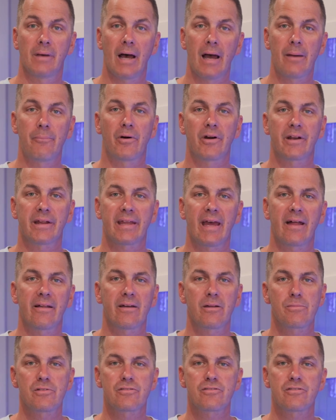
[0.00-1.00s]
I'm Mark
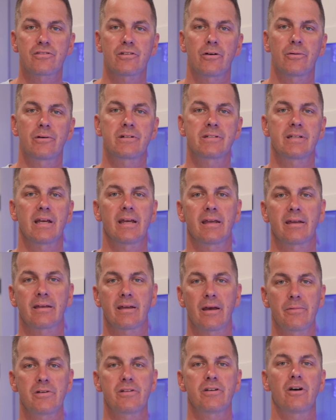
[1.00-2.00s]
Callahan, Mr. Saltwater Tank,
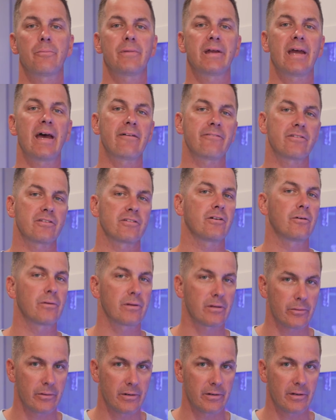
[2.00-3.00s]
coming to you on behalf of
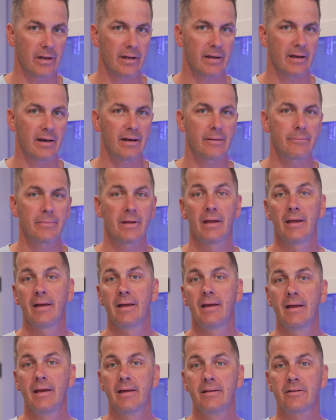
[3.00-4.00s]
saltwateraquarium.com.
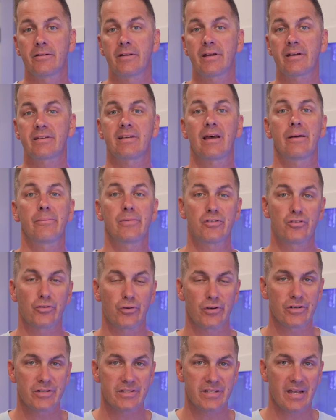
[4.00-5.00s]
Till next time,
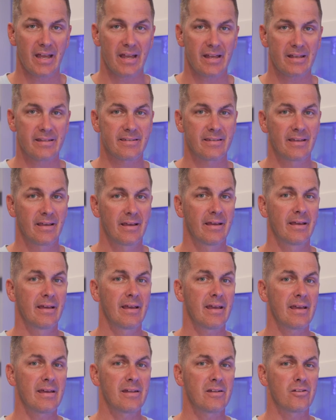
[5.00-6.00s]
enjoy your tanks,
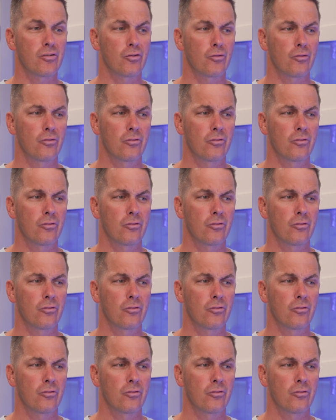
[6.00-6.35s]
and